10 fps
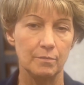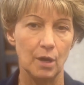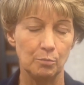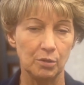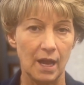
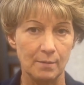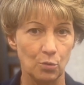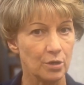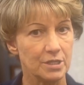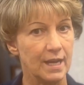apply
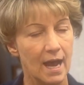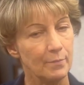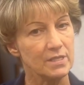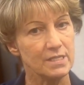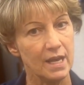more to
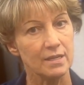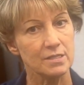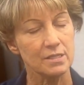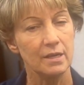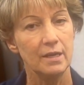common
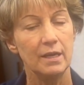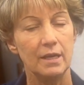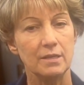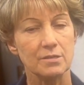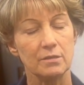sense
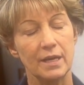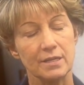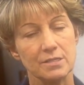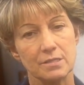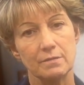and to let
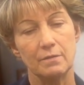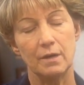us,